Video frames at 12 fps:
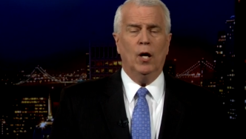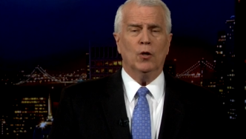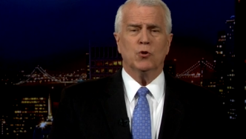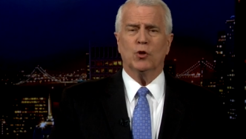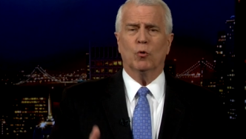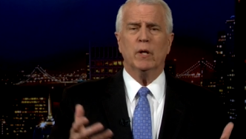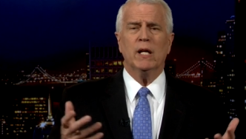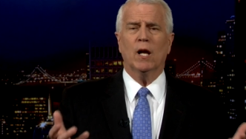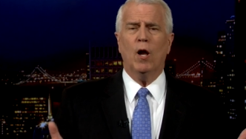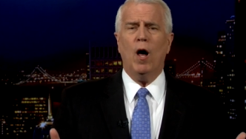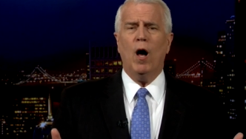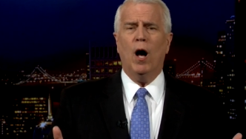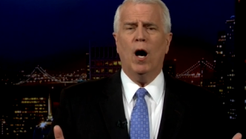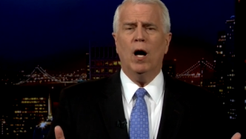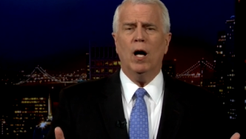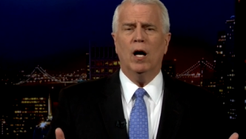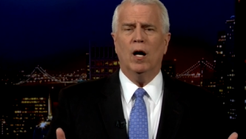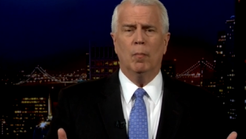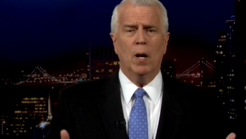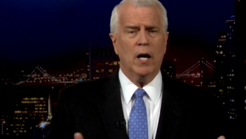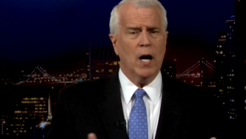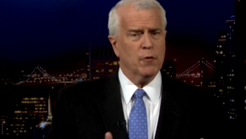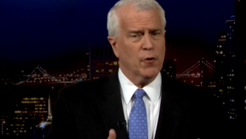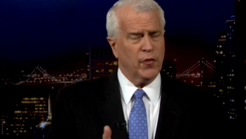Sharia law,
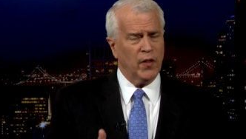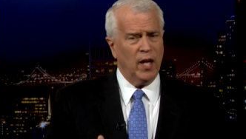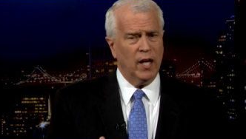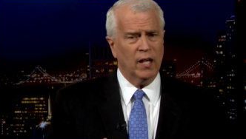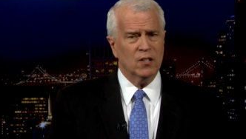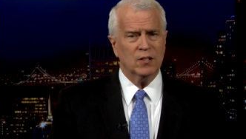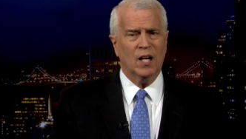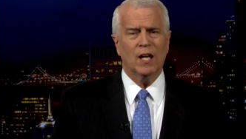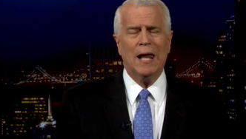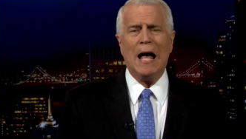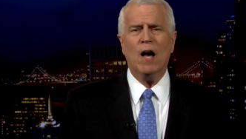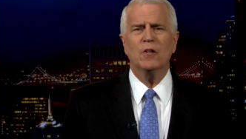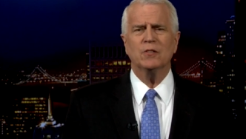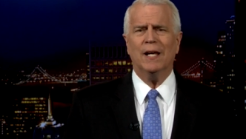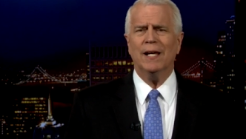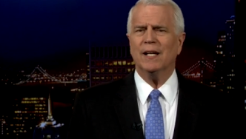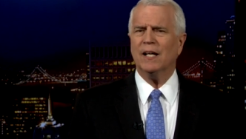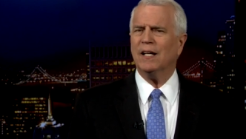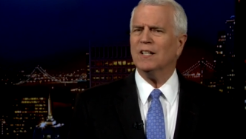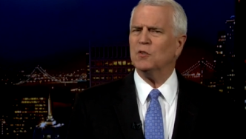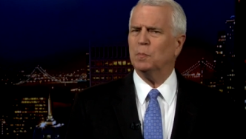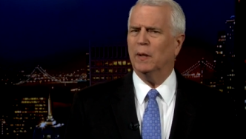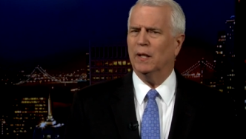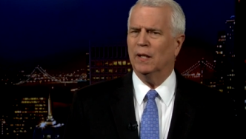among other things, allows a
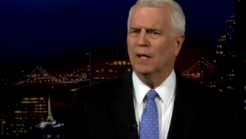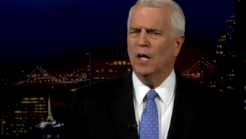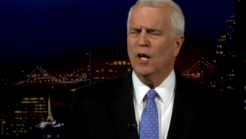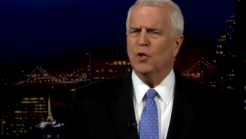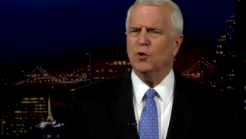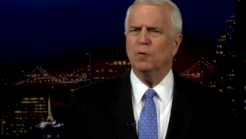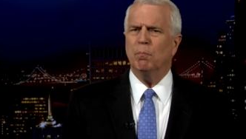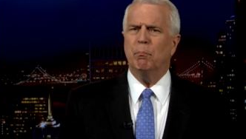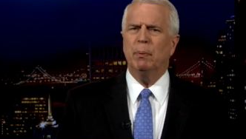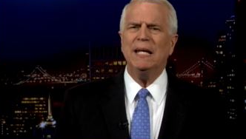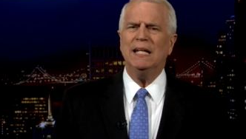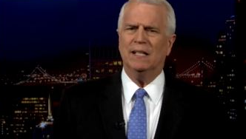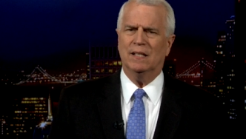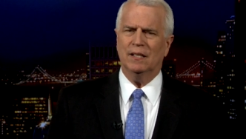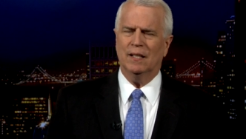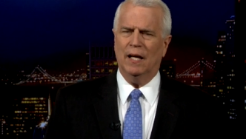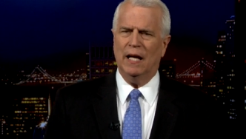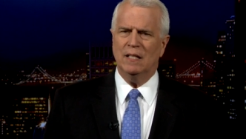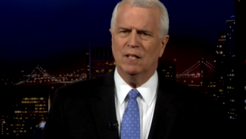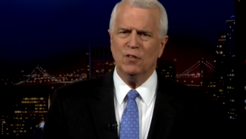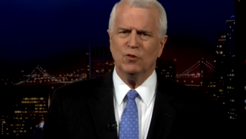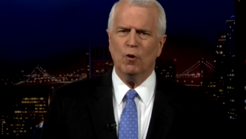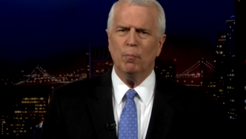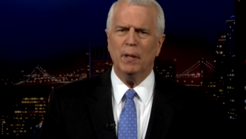husband to beat a
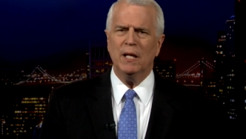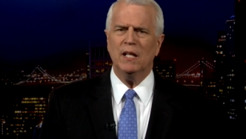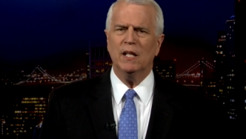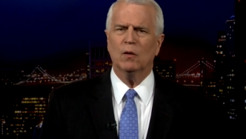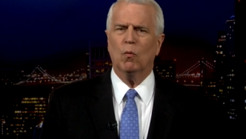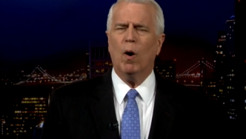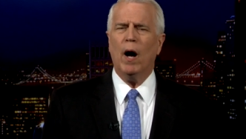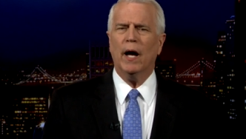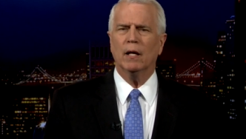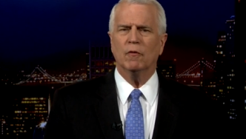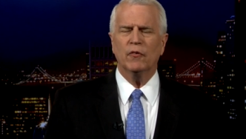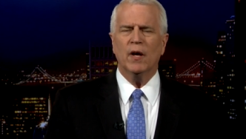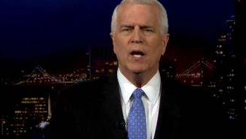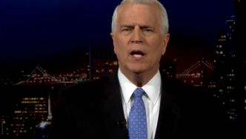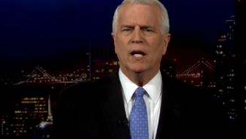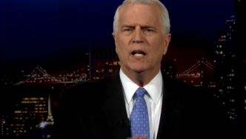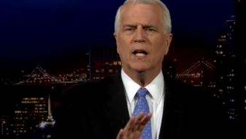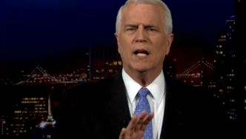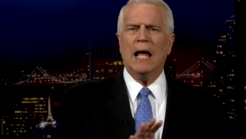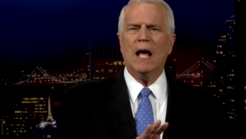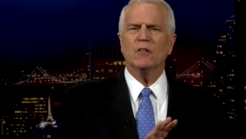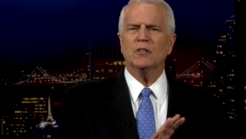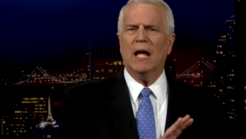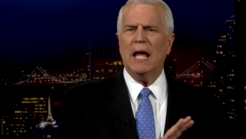disobedient wife and
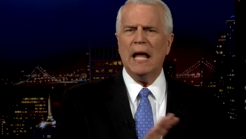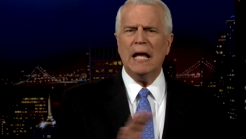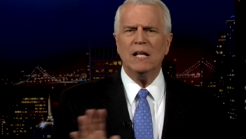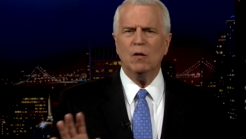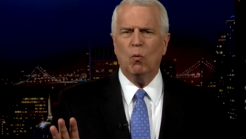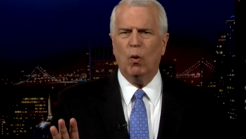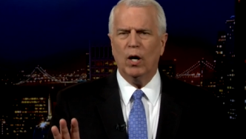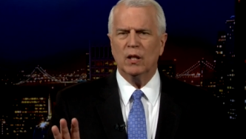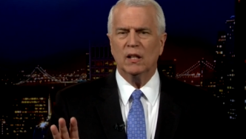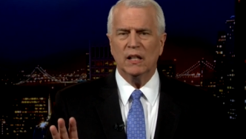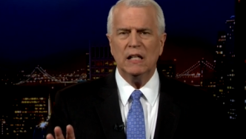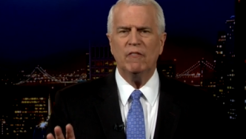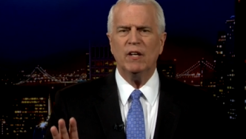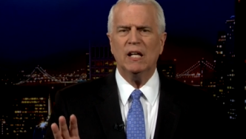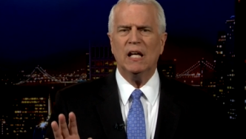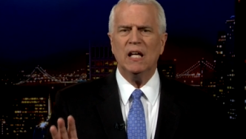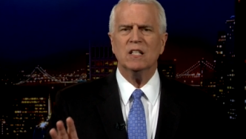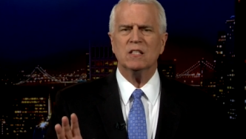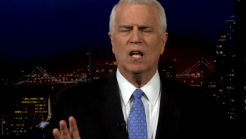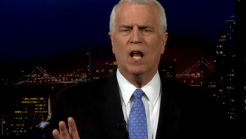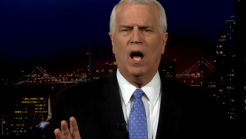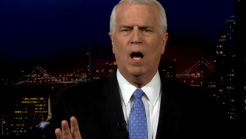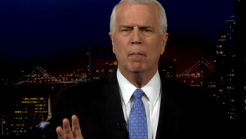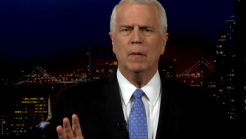allows anyone leaving
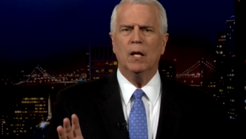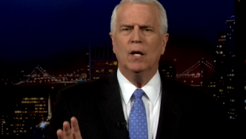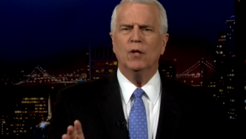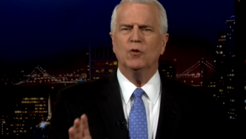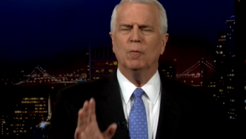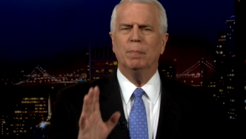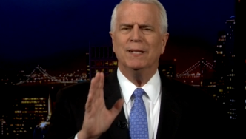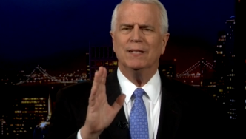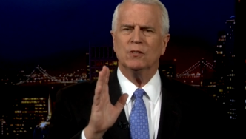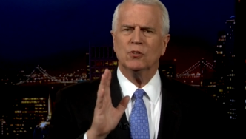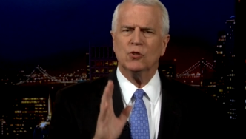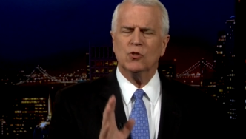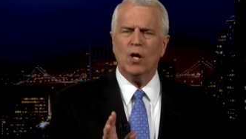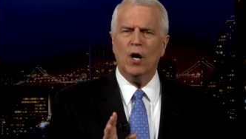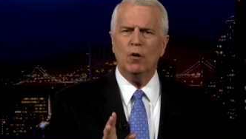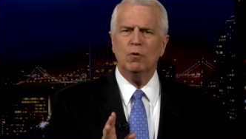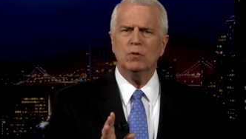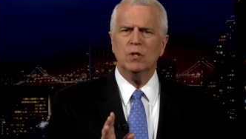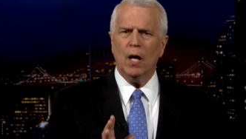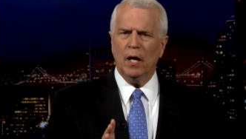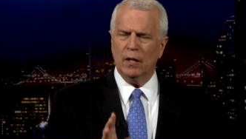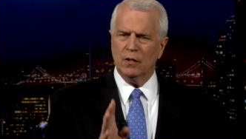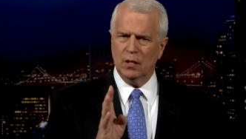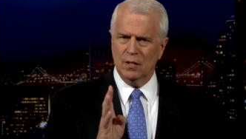Islam to be stoned
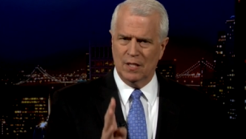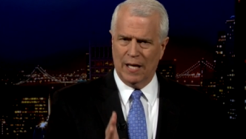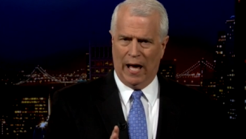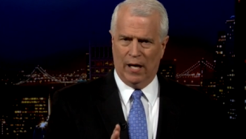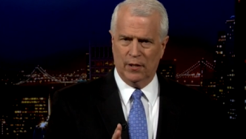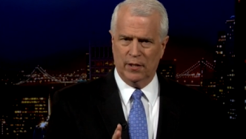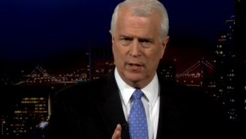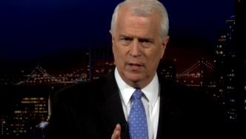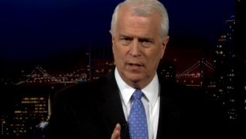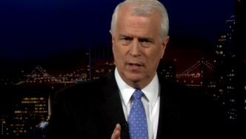to death.